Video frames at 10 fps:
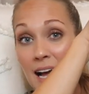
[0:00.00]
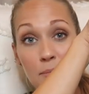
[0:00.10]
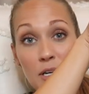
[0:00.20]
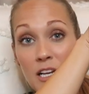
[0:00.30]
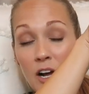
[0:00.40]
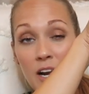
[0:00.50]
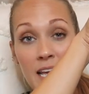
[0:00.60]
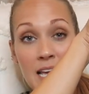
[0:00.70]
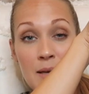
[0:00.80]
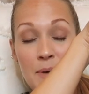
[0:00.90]
I put it on
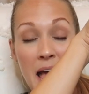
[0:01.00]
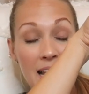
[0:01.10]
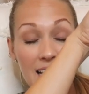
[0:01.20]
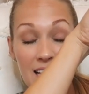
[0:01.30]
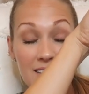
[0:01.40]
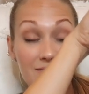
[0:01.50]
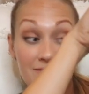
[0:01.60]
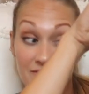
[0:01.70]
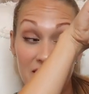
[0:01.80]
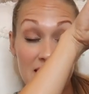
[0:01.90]
him and it
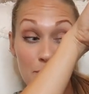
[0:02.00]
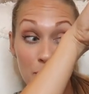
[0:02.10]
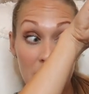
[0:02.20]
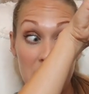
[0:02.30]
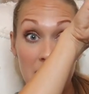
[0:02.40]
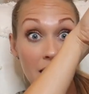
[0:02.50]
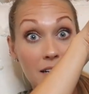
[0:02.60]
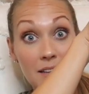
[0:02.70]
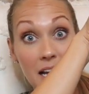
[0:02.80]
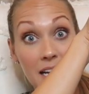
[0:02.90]
fits in pretty
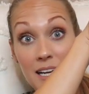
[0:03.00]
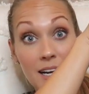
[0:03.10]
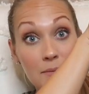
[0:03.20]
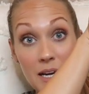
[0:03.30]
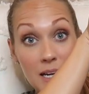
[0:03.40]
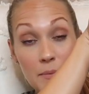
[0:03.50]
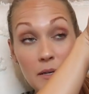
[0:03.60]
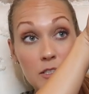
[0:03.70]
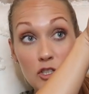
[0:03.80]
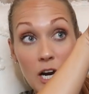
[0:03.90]
snug. Like, I'm not gonna be
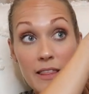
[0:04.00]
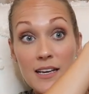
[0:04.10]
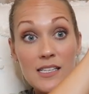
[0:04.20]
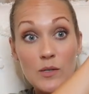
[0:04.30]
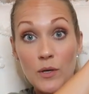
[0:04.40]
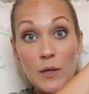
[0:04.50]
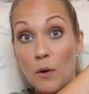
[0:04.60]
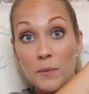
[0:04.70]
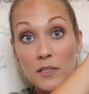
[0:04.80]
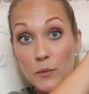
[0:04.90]
able to dry this or he
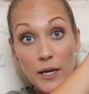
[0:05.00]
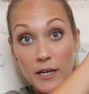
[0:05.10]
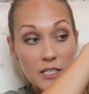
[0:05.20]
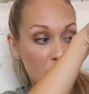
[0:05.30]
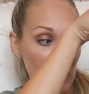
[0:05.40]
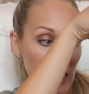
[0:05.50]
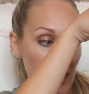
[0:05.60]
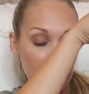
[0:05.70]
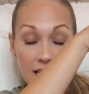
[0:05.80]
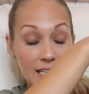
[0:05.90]
won't be able to wear it in
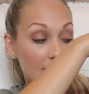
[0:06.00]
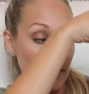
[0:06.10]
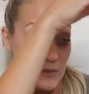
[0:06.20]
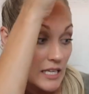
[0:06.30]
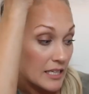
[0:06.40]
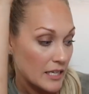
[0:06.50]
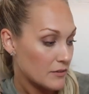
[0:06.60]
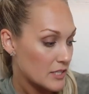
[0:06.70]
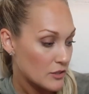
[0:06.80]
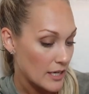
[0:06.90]
July. Like, I'm telling you,
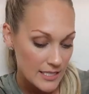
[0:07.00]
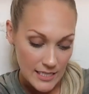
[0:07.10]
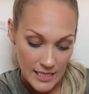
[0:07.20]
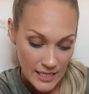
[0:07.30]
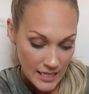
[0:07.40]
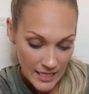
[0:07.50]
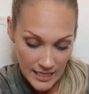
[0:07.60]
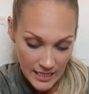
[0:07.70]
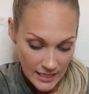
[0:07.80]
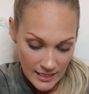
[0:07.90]
it's crazy.
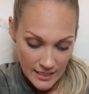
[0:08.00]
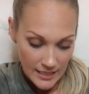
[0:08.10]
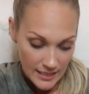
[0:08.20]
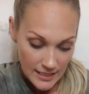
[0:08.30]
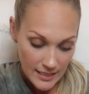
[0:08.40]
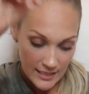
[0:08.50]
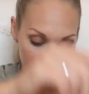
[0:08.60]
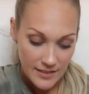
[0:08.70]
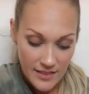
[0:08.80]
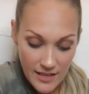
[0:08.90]
Ugh.
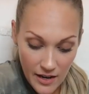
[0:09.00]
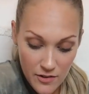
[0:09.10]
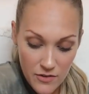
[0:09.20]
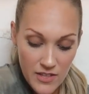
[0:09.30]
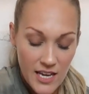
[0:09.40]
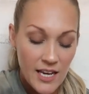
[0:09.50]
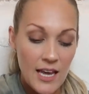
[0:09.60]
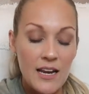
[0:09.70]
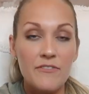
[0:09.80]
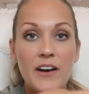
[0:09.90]
The other thing
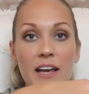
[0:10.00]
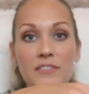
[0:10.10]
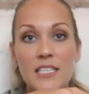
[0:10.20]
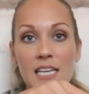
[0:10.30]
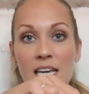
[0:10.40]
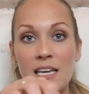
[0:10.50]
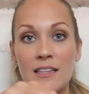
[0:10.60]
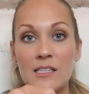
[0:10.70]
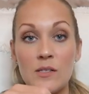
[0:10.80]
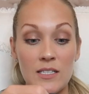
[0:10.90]
in a
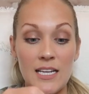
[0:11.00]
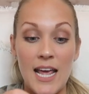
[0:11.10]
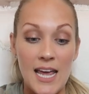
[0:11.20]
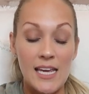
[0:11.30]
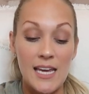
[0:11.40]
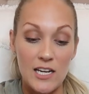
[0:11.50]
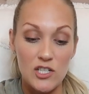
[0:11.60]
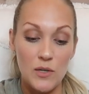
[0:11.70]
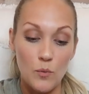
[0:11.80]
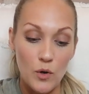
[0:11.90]
5T, this today he
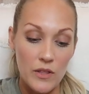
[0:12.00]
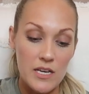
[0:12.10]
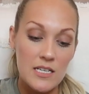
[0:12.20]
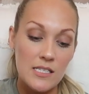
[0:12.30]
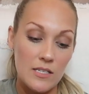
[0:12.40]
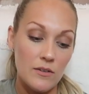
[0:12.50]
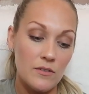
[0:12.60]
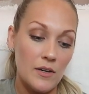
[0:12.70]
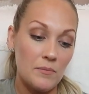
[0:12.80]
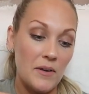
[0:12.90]
actually wore this,
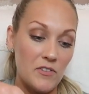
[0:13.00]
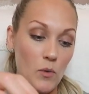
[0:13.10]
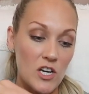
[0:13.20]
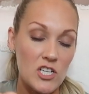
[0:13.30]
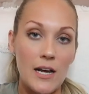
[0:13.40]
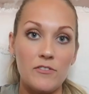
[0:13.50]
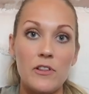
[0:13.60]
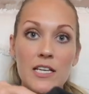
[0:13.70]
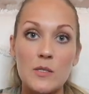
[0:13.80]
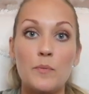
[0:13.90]
so I have to wash it after
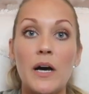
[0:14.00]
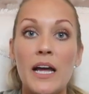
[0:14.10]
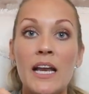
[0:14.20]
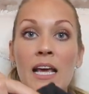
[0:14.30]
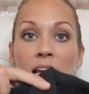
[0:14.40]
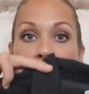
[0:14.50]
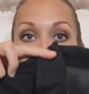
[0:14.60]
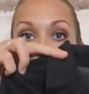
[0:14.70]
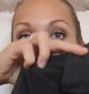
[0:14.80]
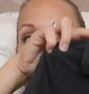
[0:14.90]
this, but
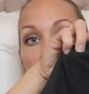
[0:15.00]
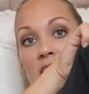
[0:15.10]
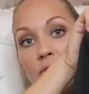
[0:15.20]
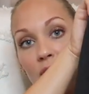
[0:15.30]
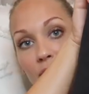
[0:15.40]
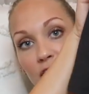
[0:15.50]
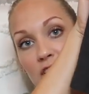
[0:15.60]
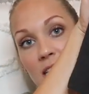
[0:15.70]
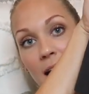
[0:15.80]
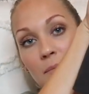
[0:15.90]
he wore this for the
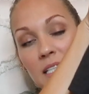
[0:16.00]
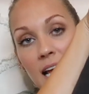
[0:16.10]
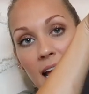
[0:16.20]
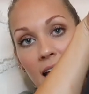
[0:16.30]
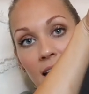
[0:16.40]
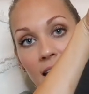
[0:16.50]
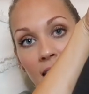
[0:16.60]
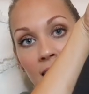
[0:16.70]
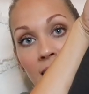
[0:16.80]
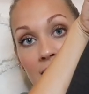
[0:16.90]
first time today,
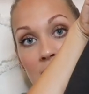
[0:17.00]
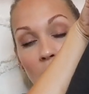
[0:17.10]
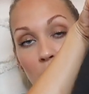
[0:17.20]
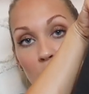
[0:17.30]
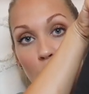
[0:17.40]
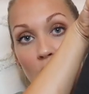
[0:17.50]
again, has not been